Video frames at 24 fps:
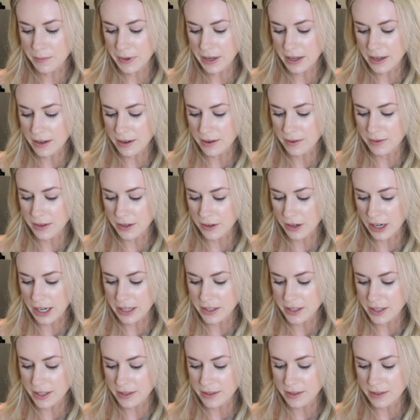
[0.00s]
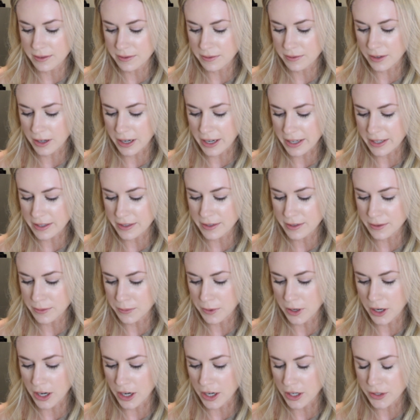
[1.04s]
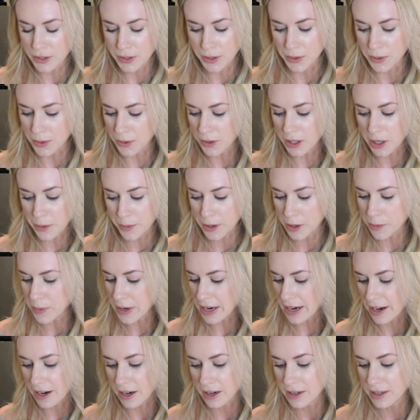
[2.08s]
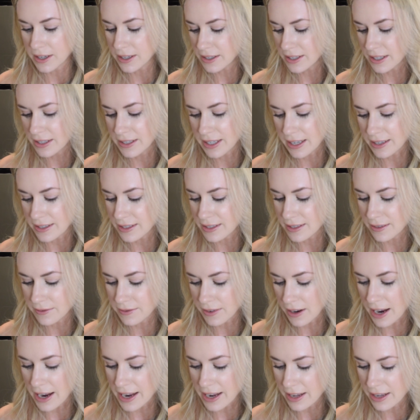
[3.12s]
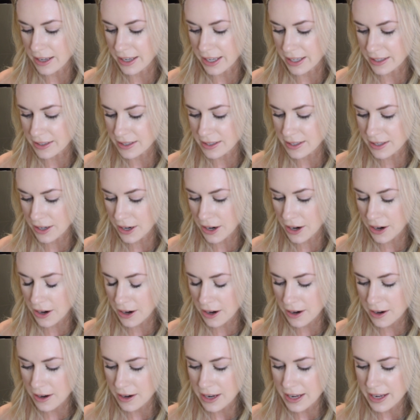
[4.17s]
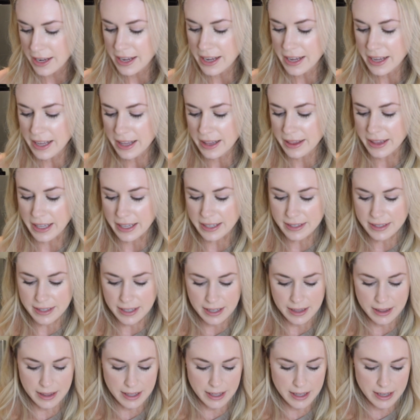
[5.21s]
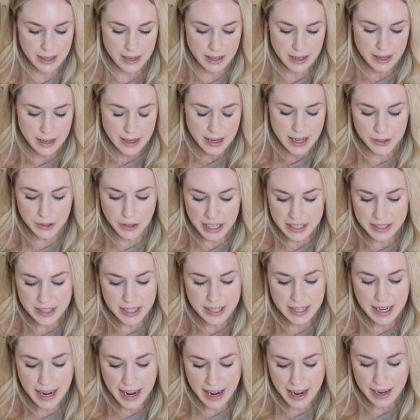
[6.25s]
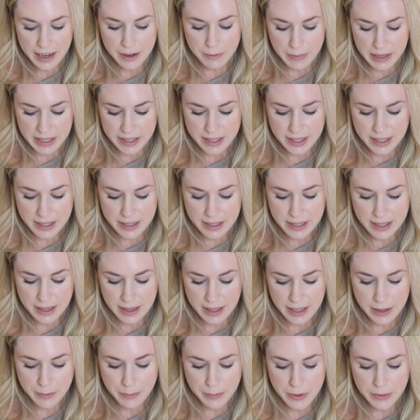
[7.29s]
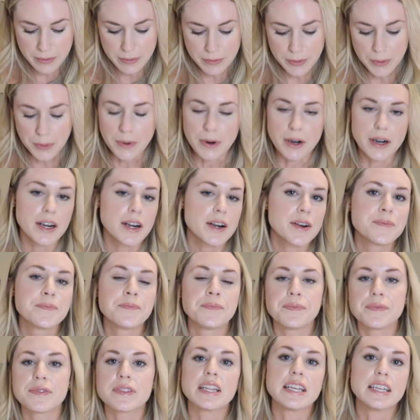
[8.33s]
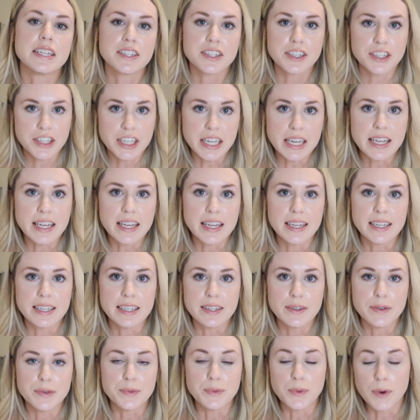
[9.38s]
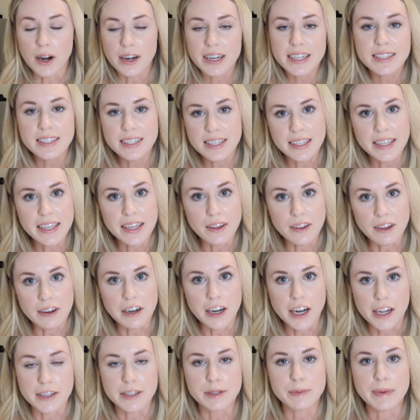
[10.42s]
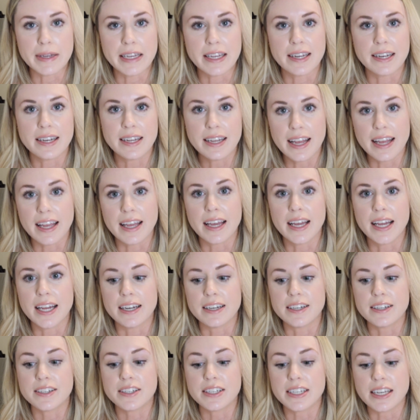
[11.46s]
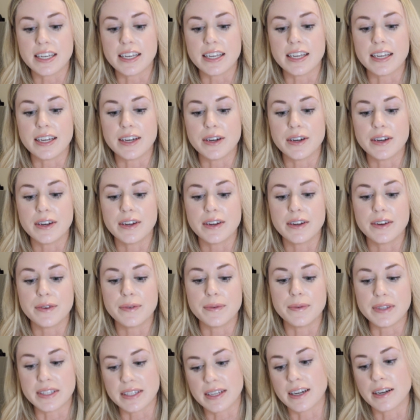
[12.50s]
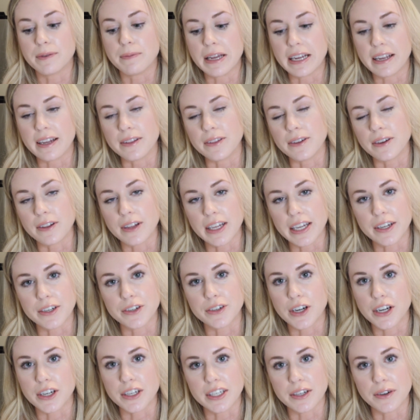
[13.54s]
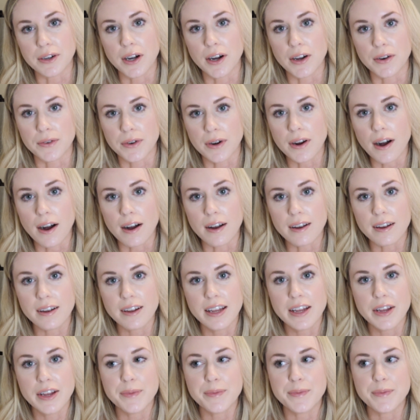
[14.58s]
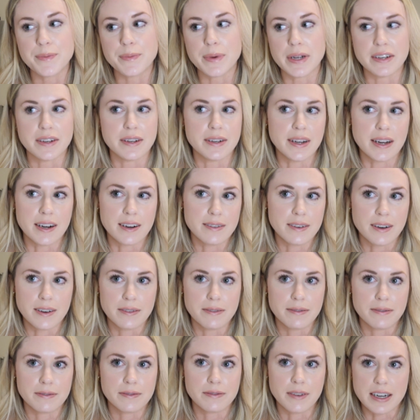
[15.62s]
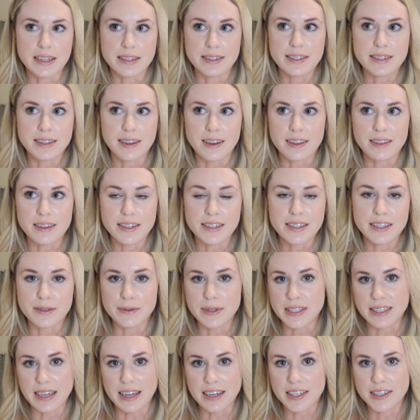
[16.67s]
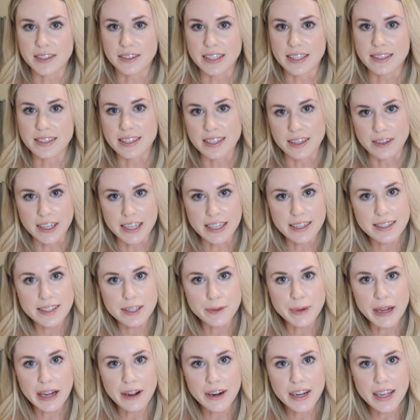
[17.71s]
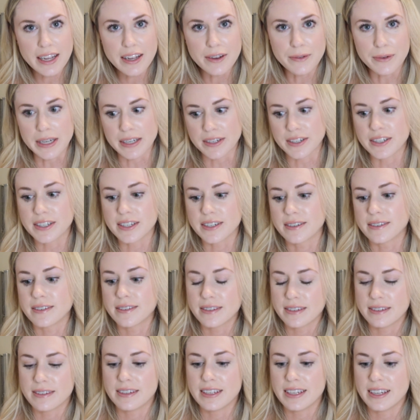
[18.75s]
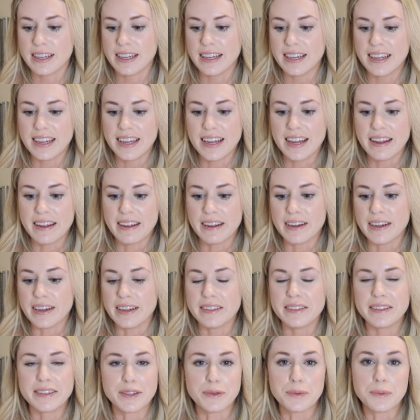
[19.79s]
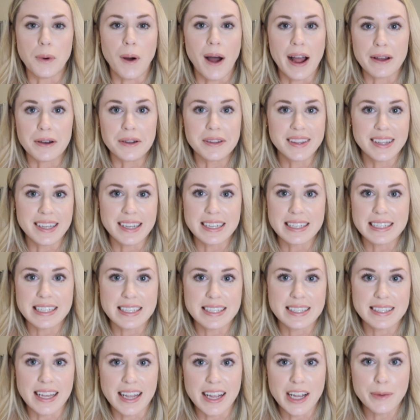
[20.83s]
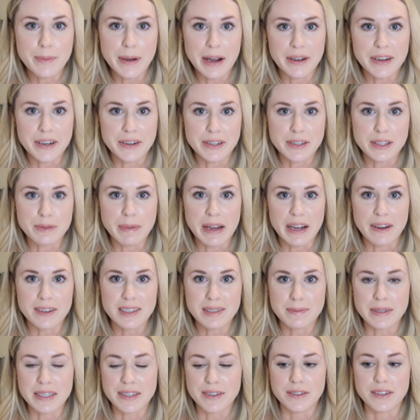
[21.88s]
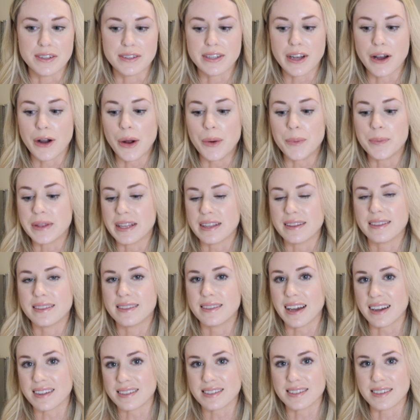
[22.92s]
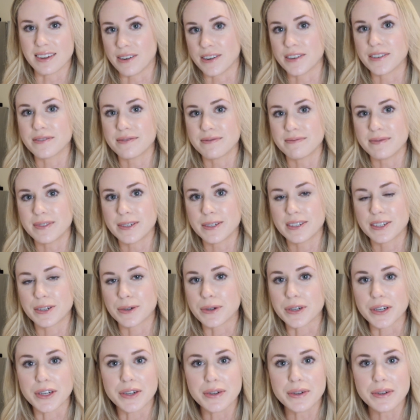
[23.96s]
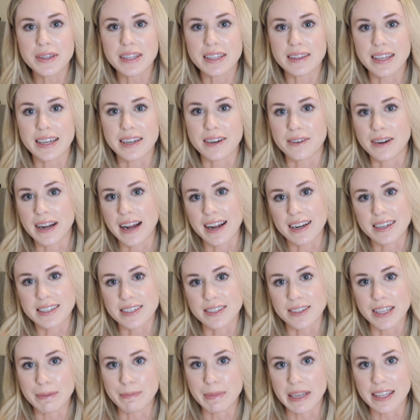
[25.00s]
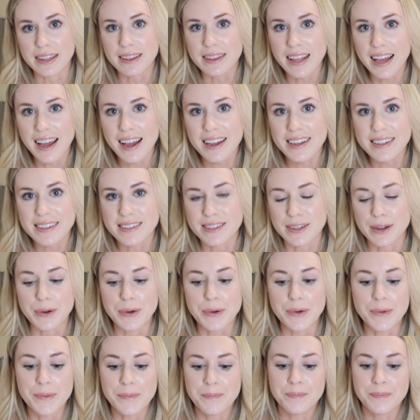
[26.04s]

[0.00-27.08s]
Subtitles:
of Gretchen's friends were totally prepared to testify against her. They said that Gretchen had mentioned to them before that she wanted to kill her husband and she was going to make it look like a drug deal gone wrong. But none of her friends thought that she was actually serious about it, which it's a wild thing to say about your spouse, but you just hope that that's not true, that they don't actually mean that. So